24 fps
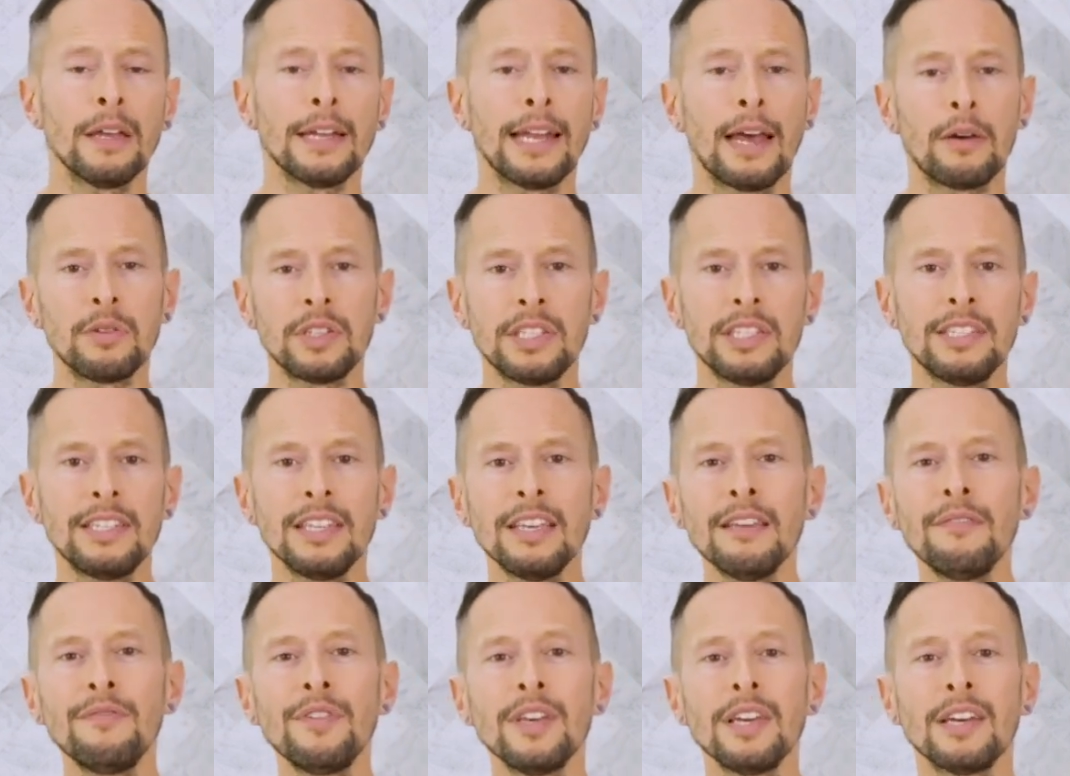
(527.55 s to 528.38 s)
Now
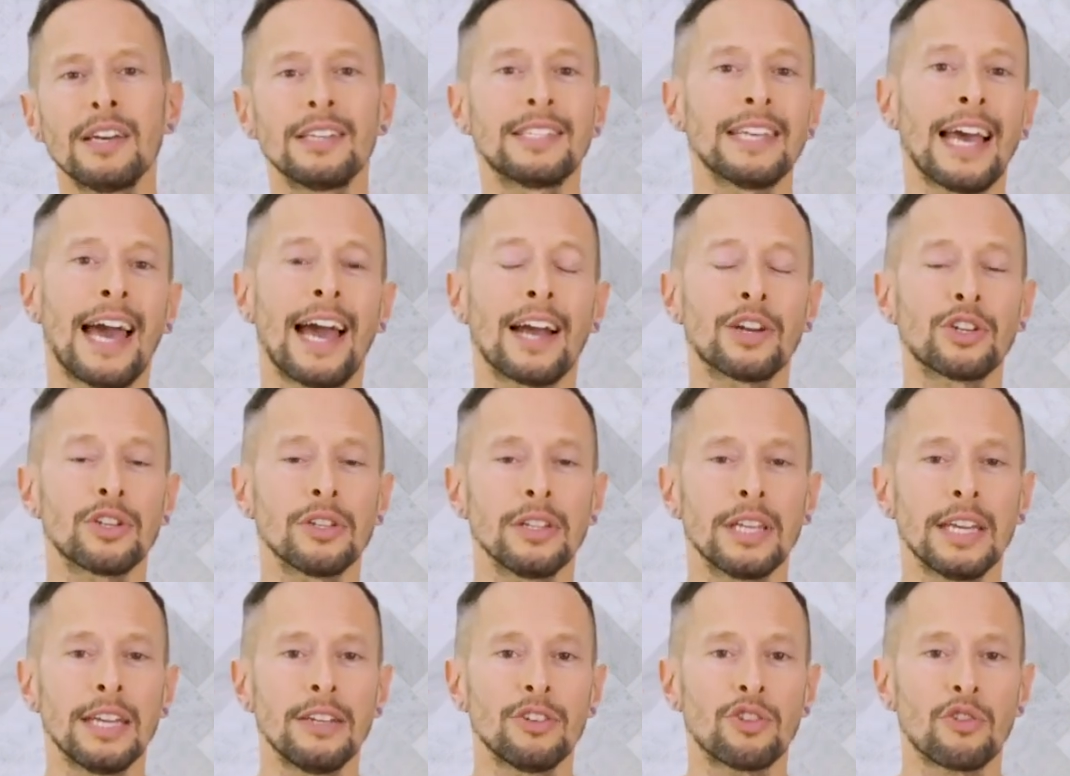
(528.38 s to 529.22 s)
stevia is
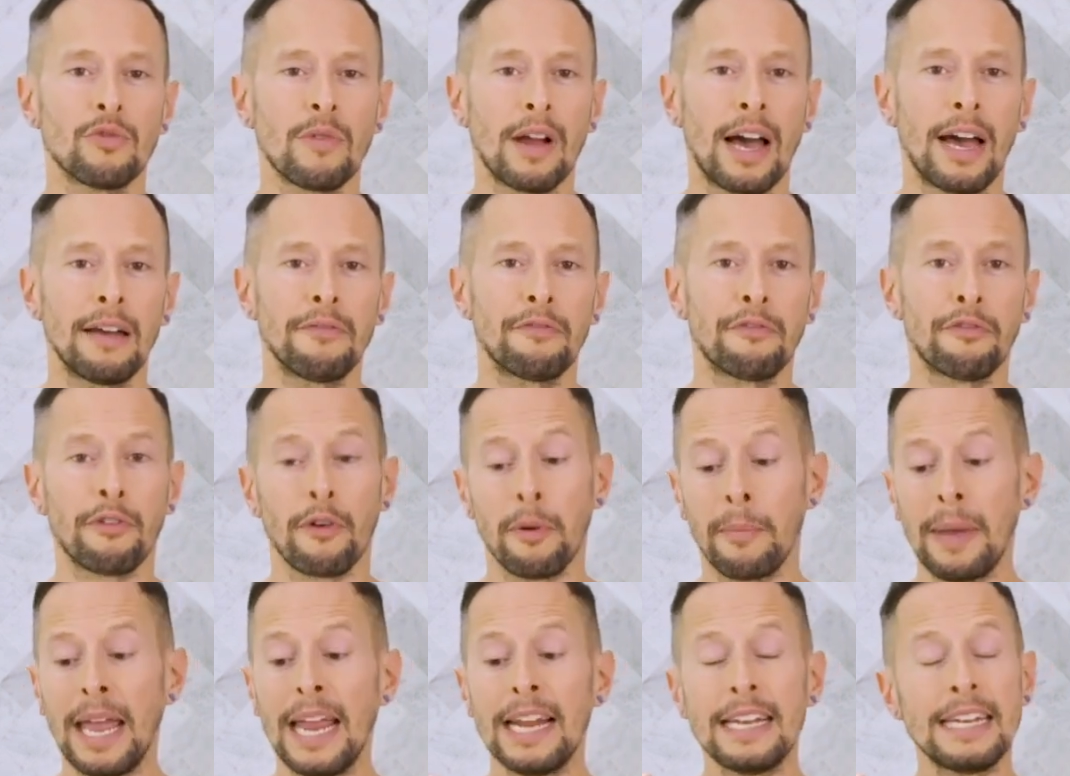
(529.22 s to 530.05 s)
actually derived
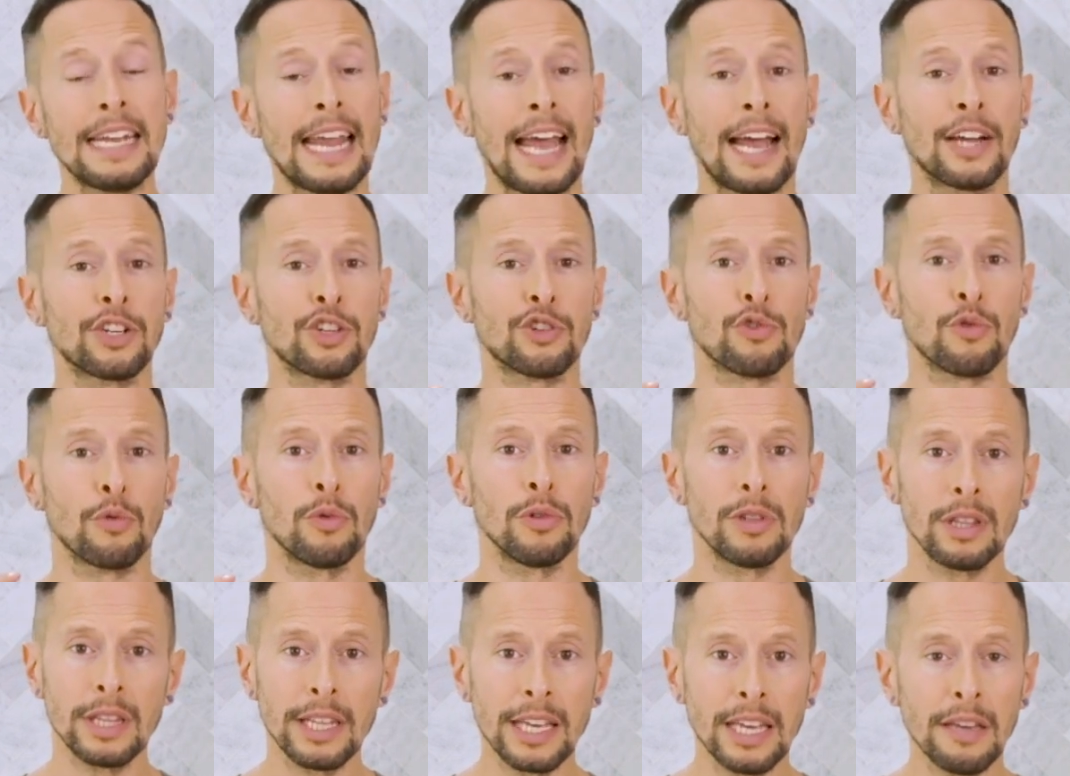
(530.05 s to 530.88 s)
from a
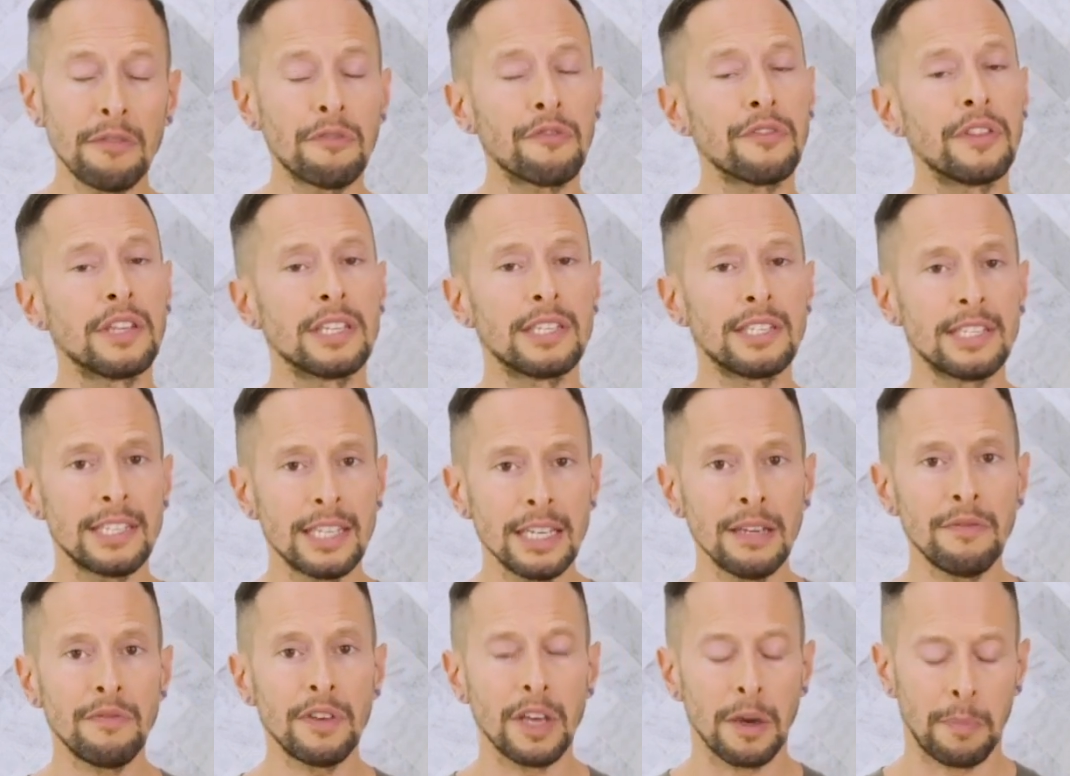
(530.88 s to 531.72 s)
natural leaf, the
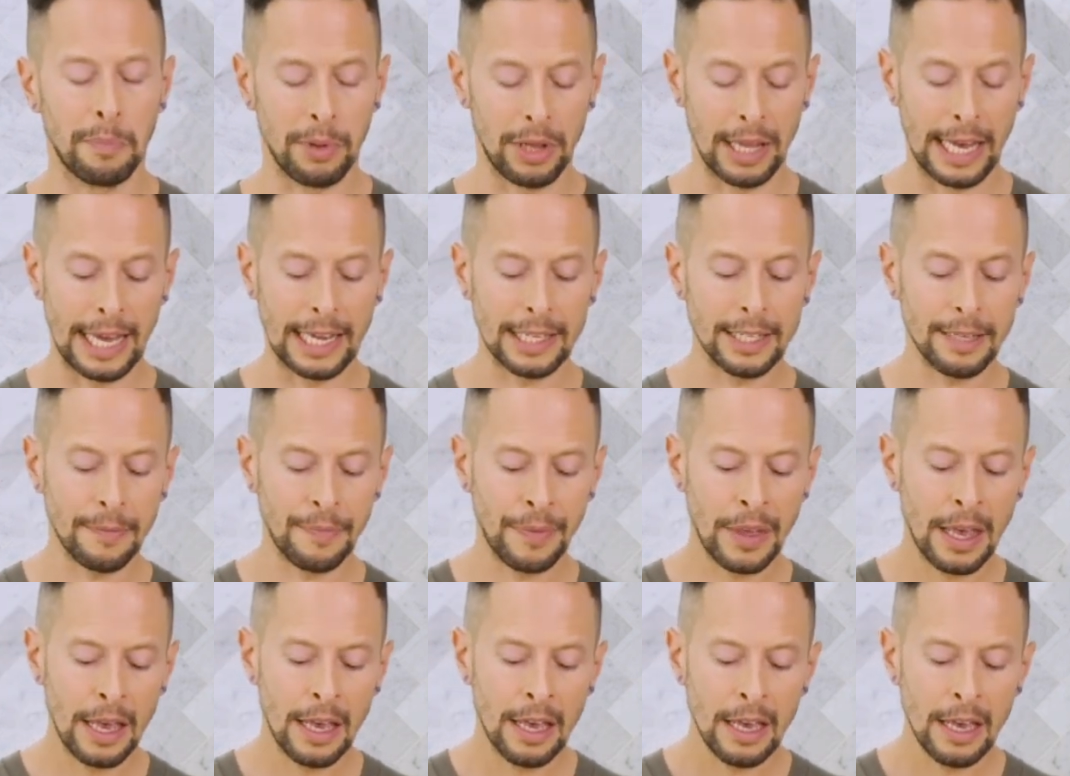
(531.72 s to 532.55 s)
stevia plant,